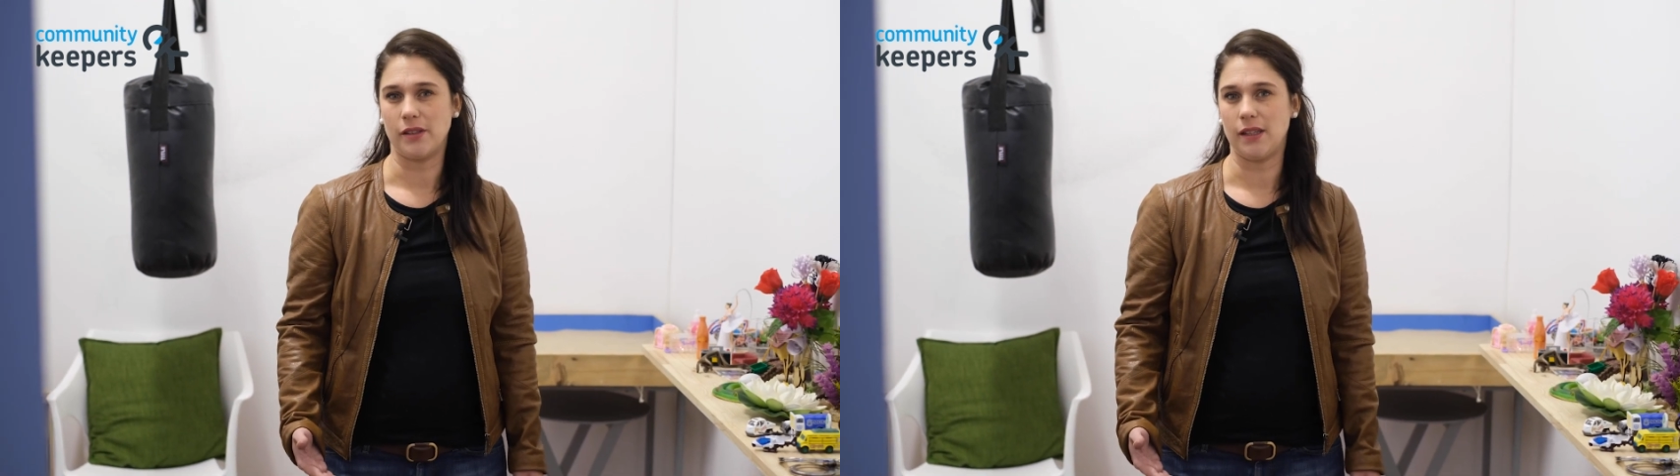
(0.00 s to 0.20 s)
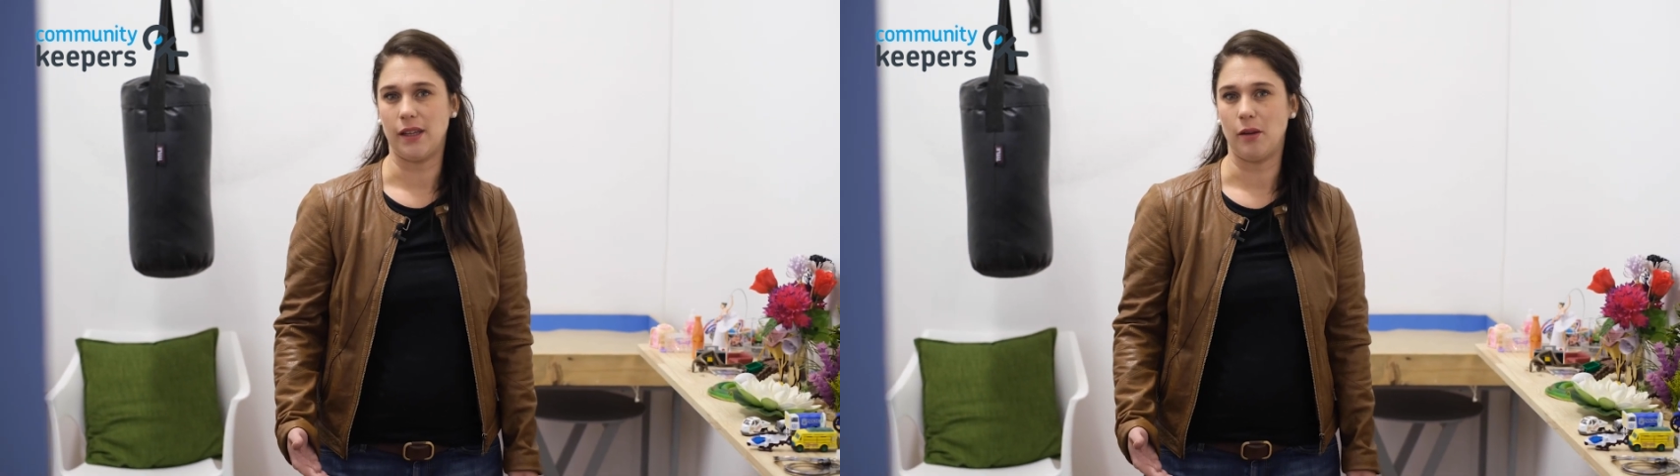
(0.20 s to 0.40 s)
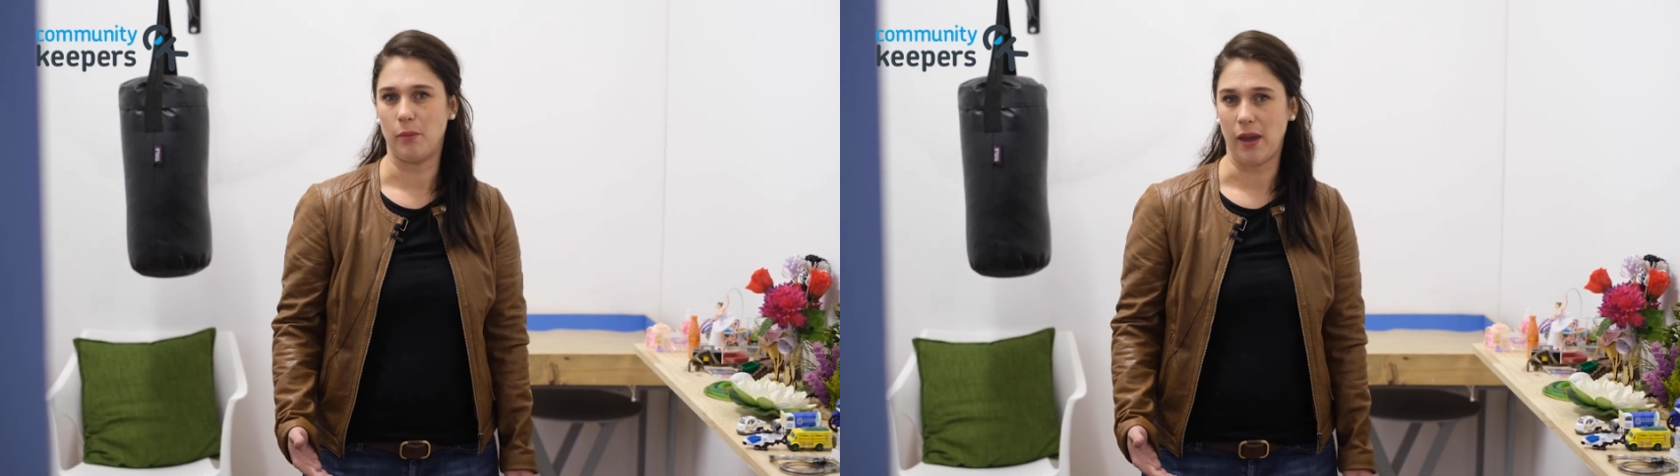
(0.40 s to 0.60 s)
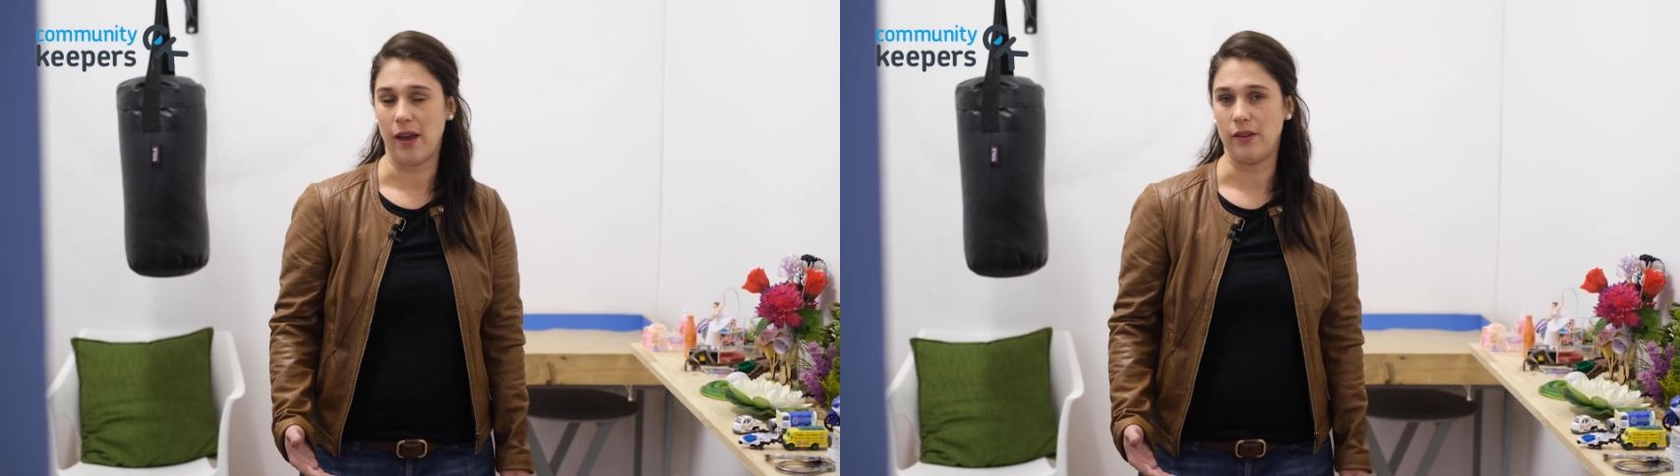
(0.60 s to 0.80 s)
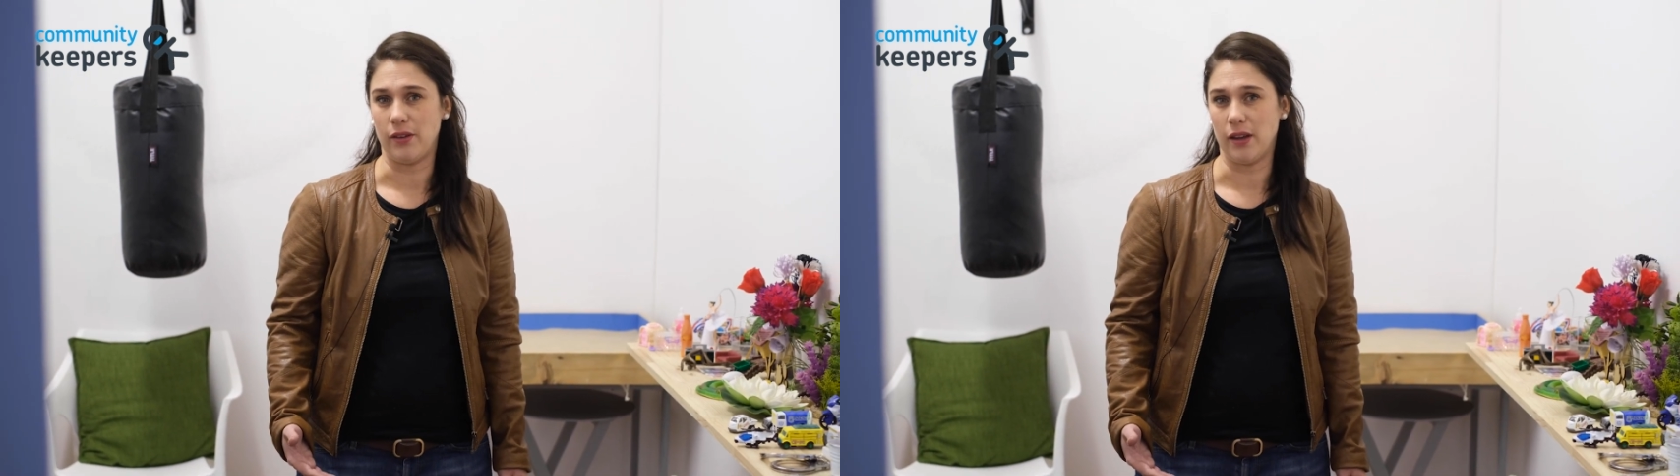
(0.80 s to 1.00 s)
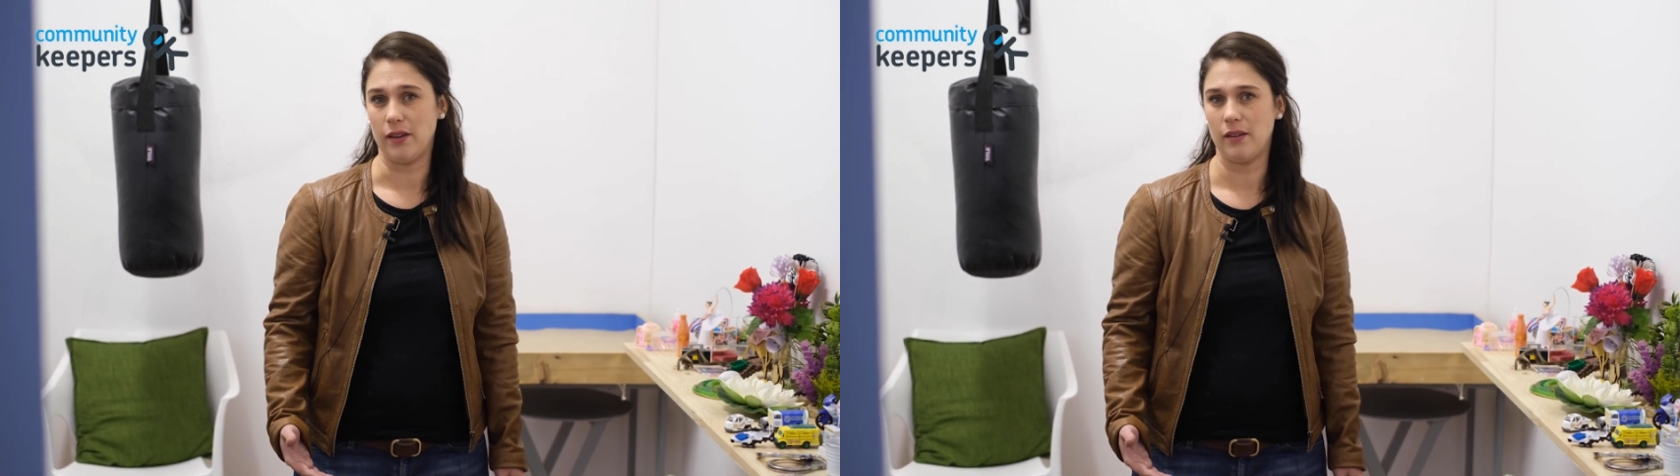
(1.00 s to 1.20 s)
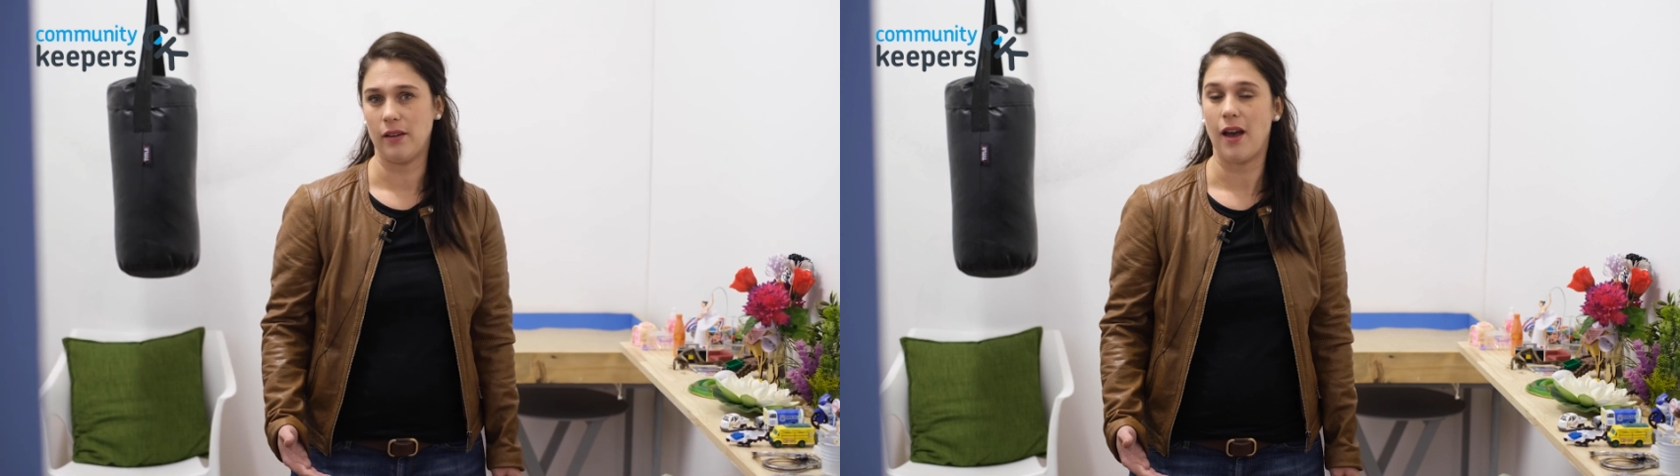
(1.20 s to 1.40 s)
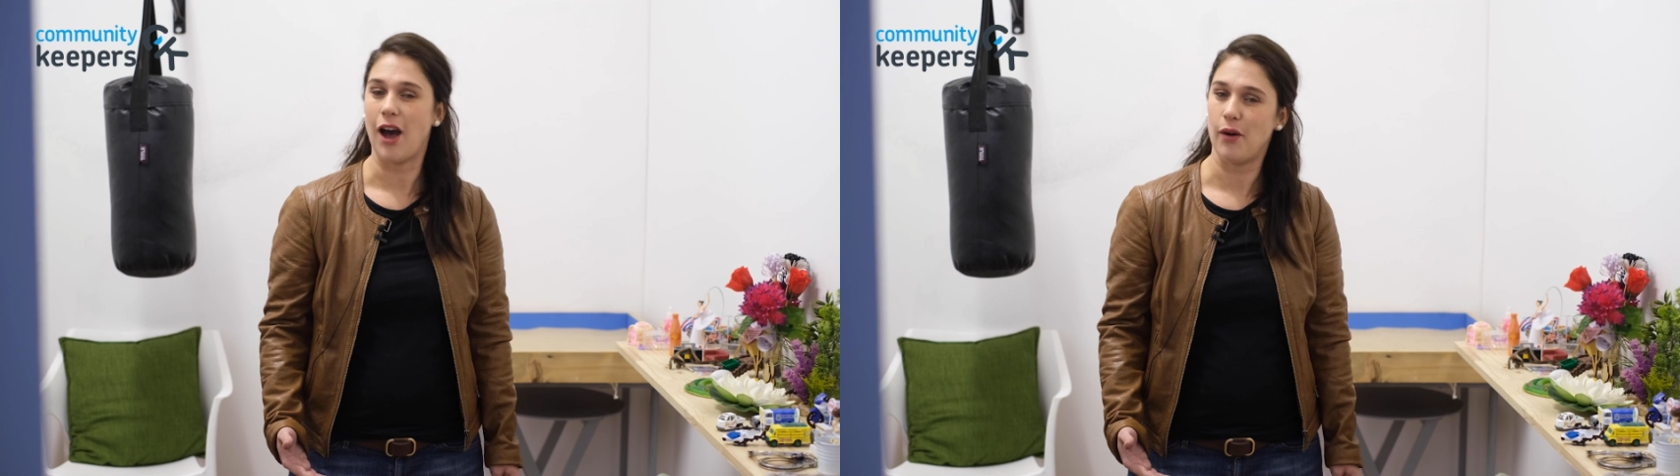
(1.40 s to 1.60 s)
seeking behavior.
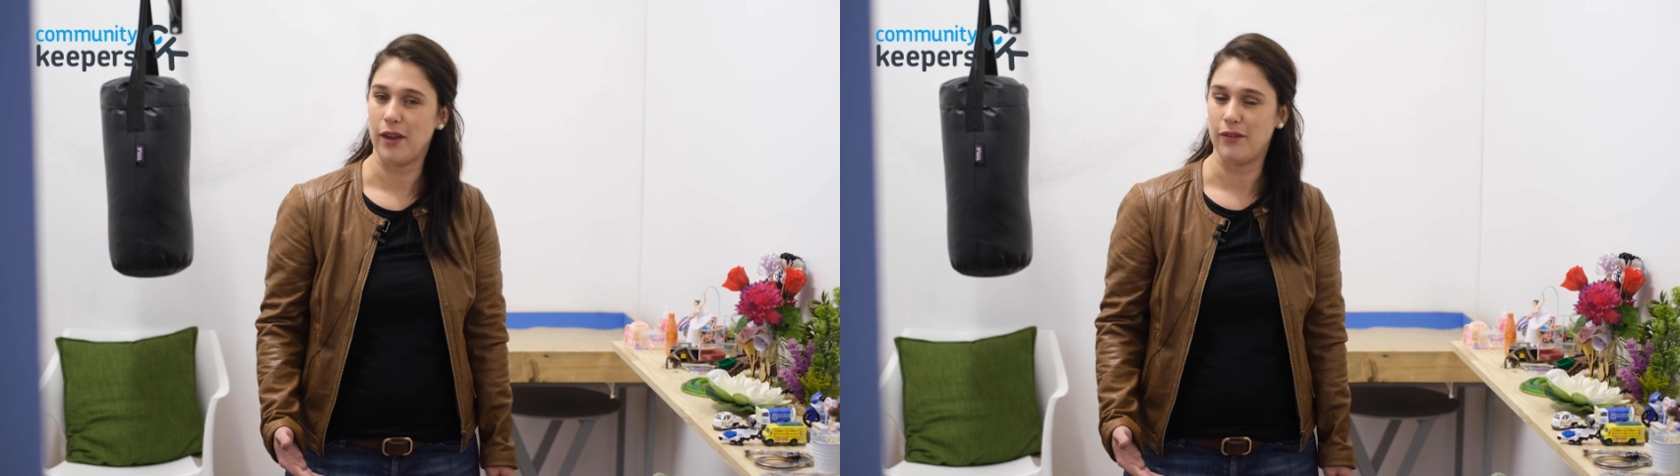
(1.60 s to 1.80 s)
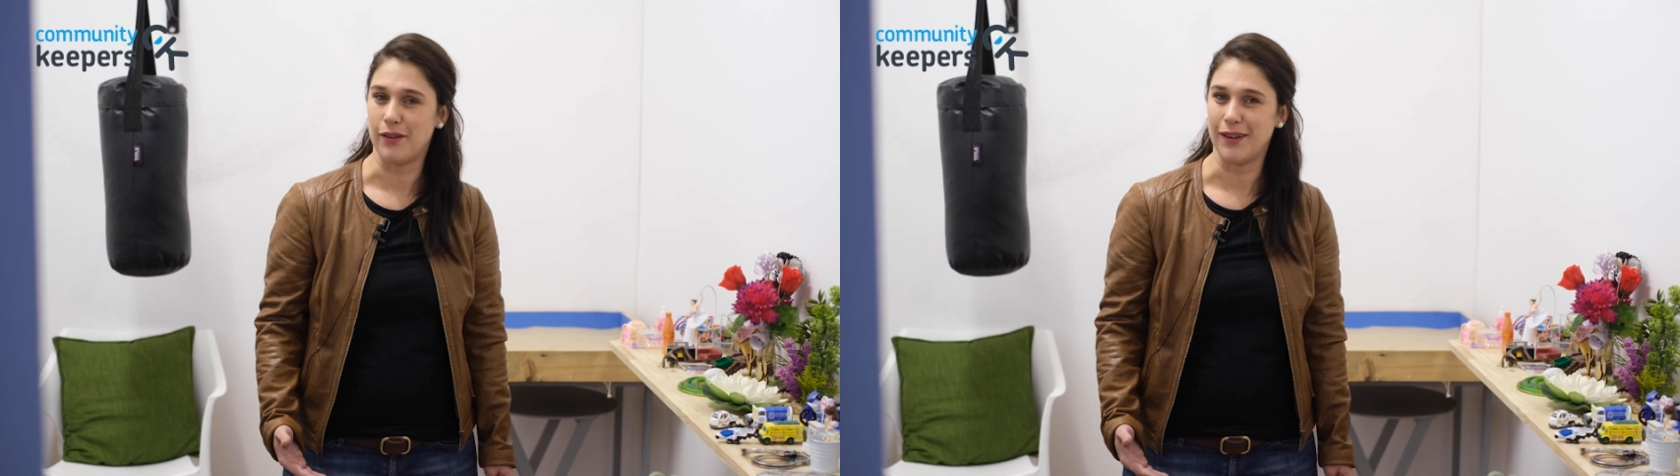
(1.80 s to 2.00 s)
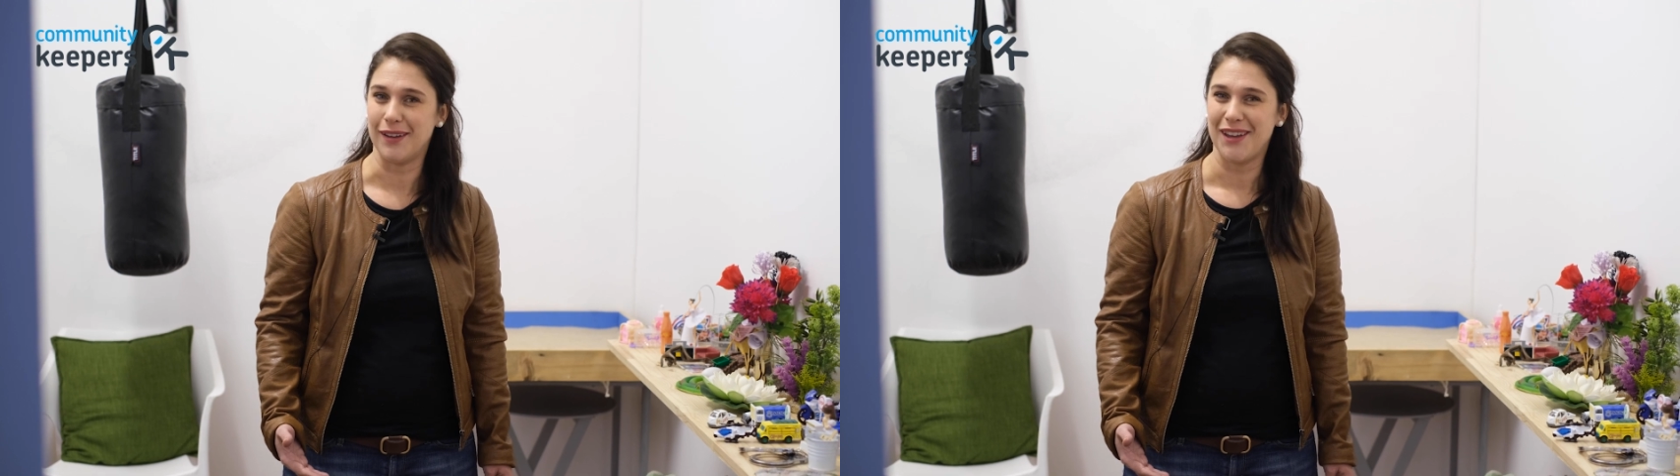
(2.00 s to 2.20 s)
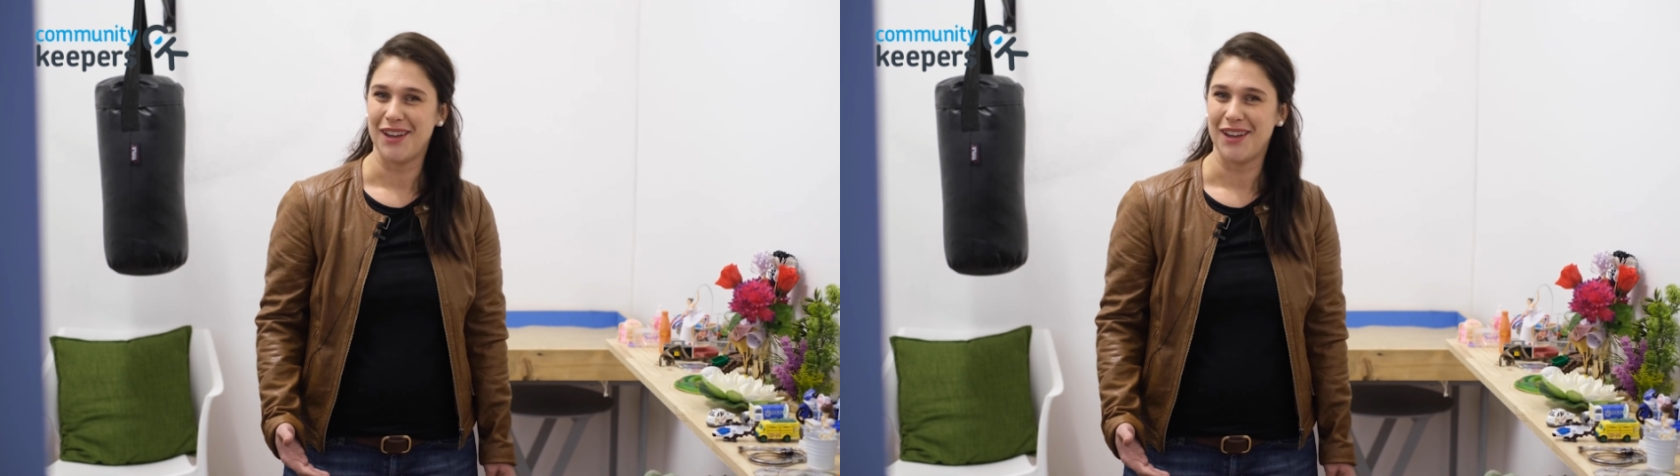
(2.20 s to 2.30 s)
However,